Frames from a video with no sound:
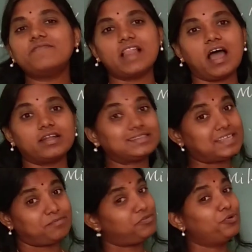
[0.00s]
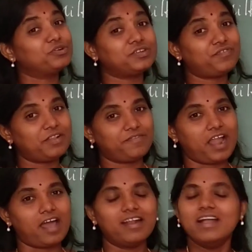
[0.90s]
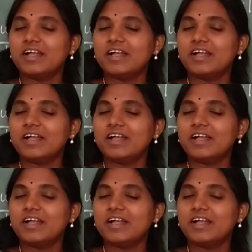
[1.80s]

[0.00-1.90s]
flower, see, beautiful flower,